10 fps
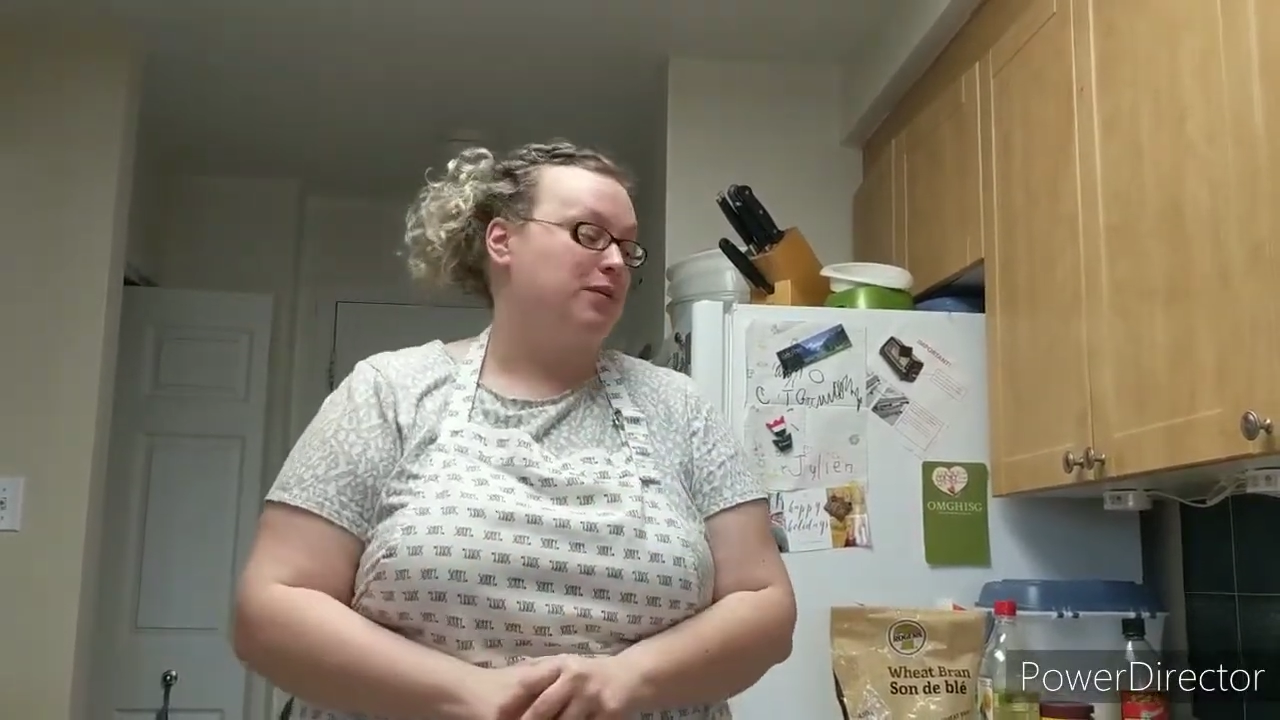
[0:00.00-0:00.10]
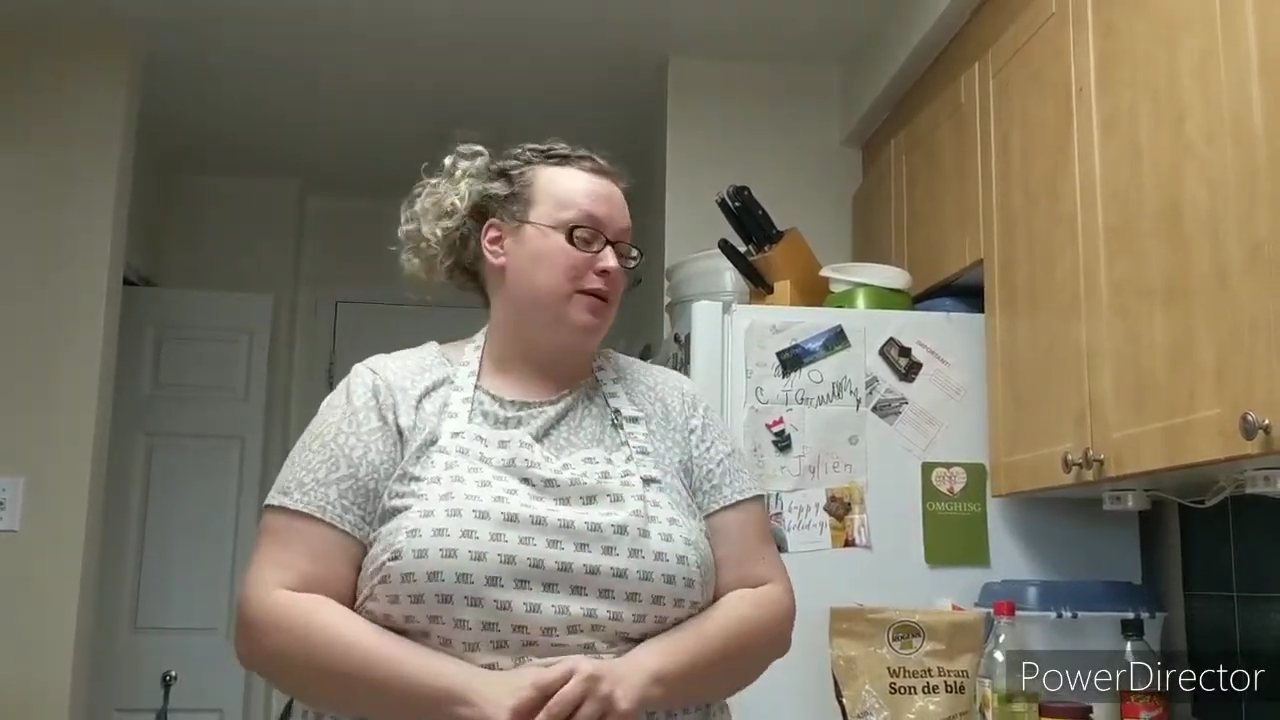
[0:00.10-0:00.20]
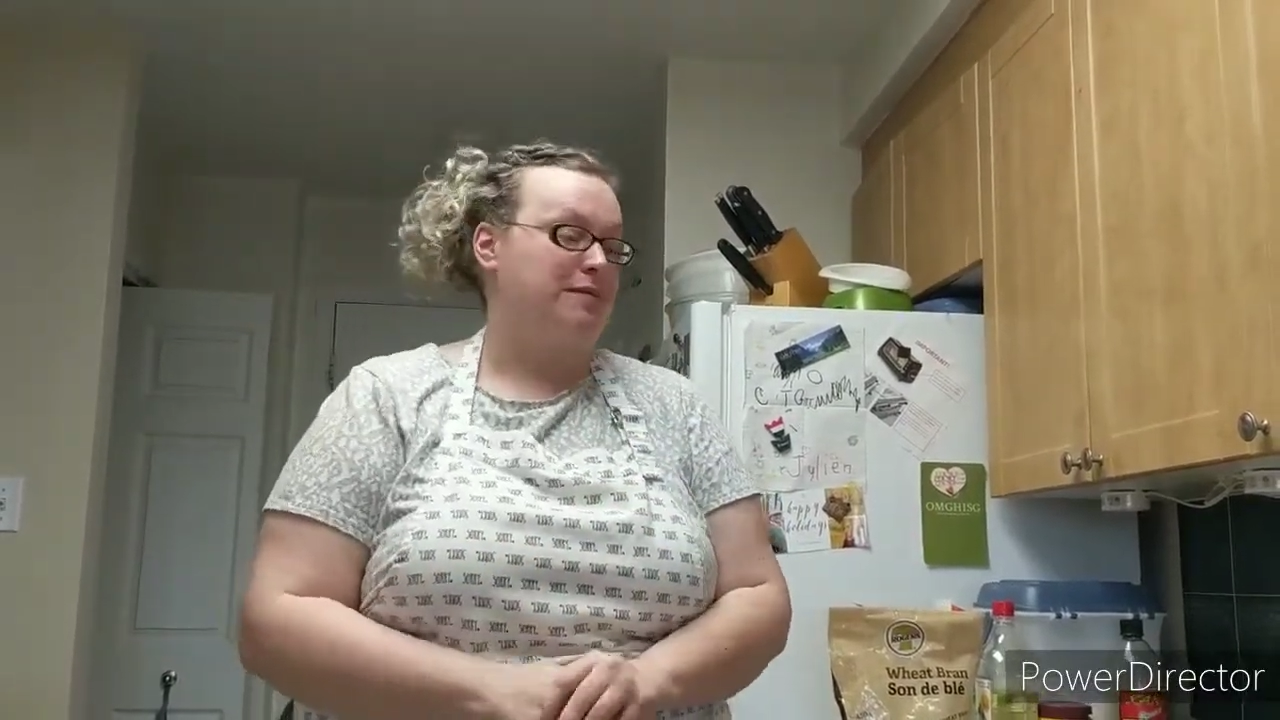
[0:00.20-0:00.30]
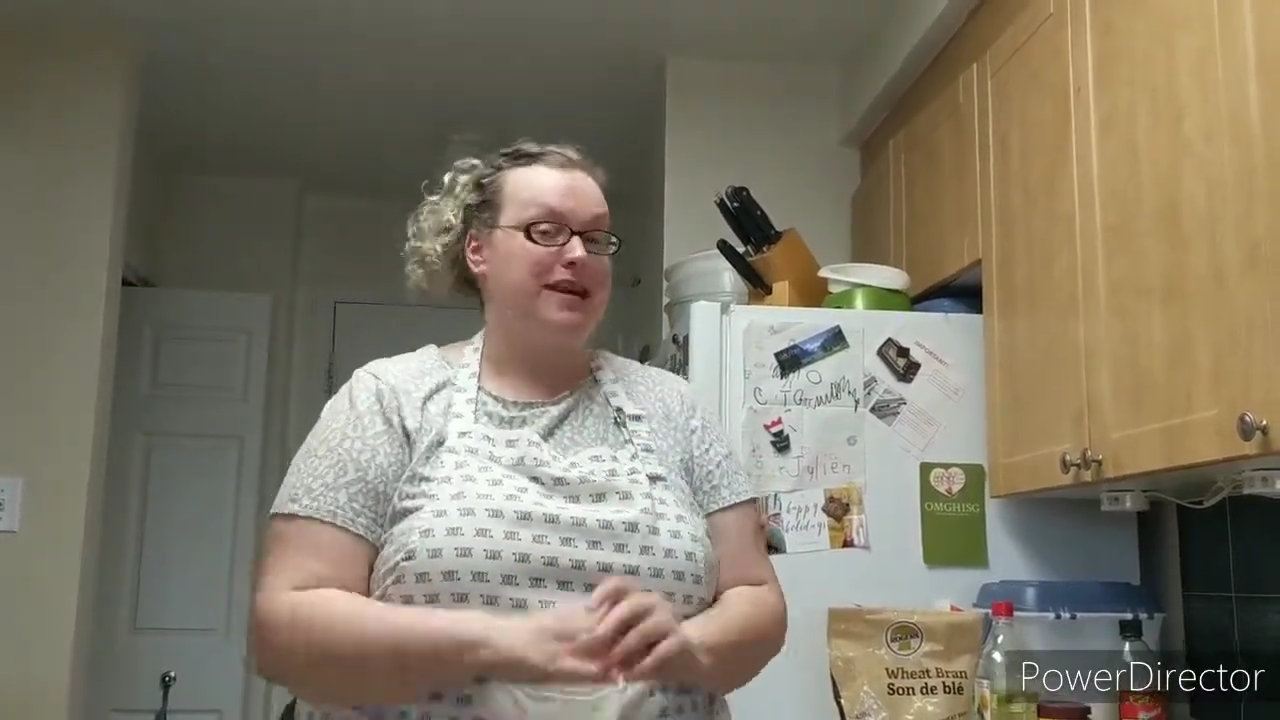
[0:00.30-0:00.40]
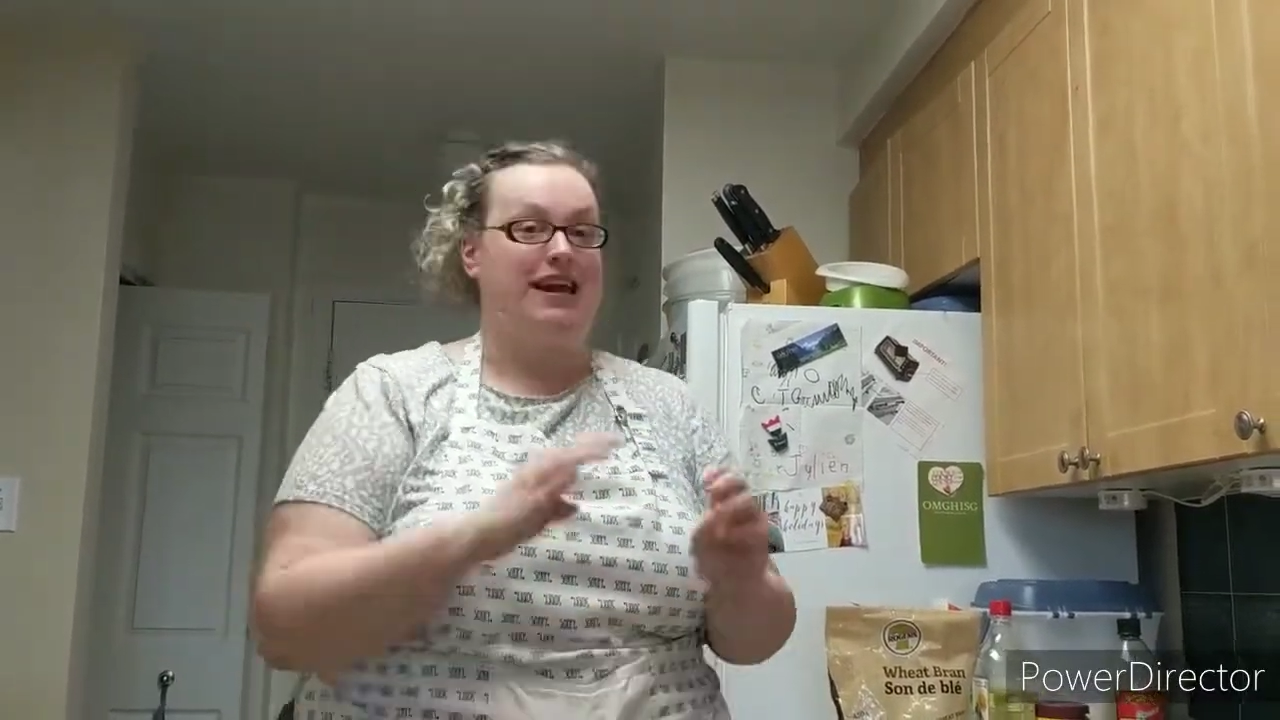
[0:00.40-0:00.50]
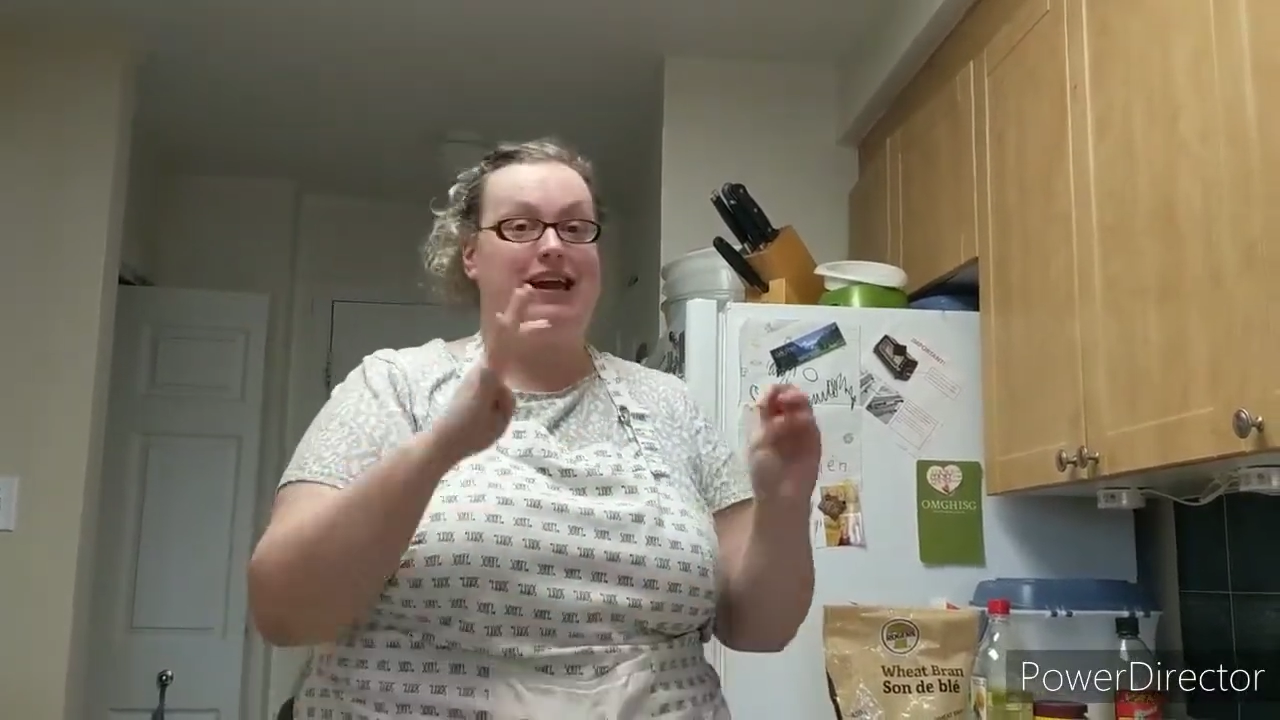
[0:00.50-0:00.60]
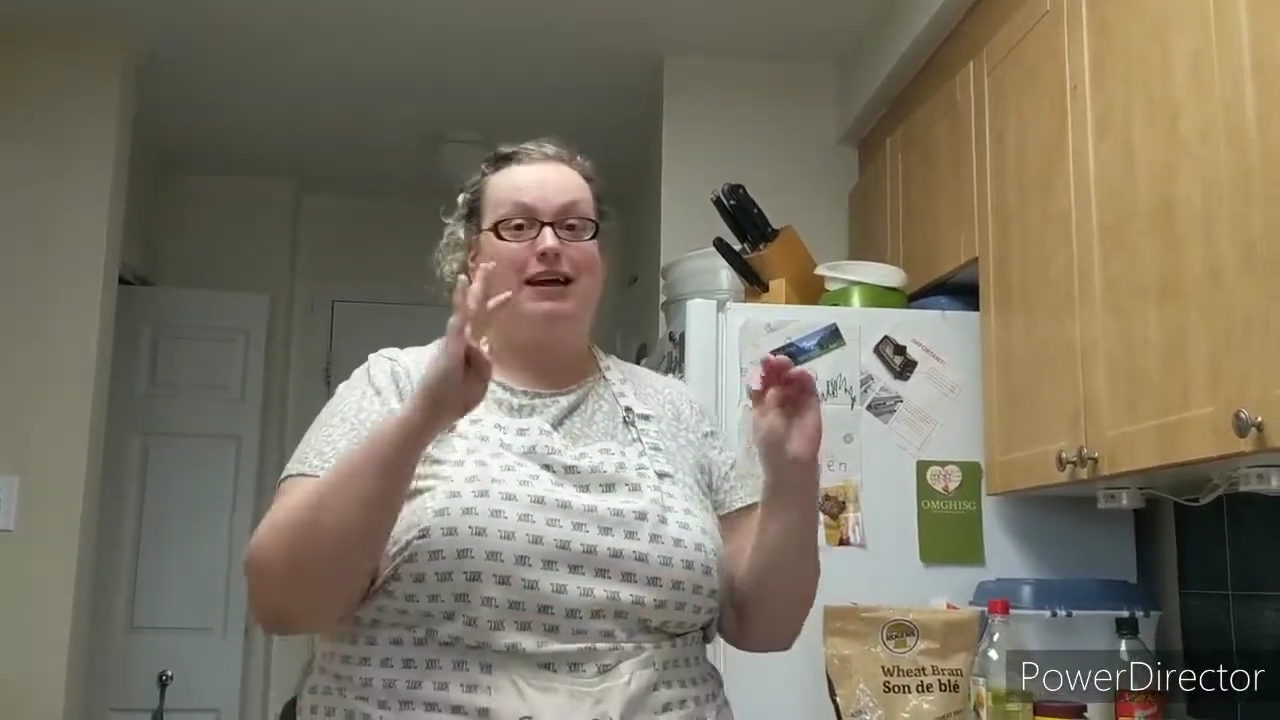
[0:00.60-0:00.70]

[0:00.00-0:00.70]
are making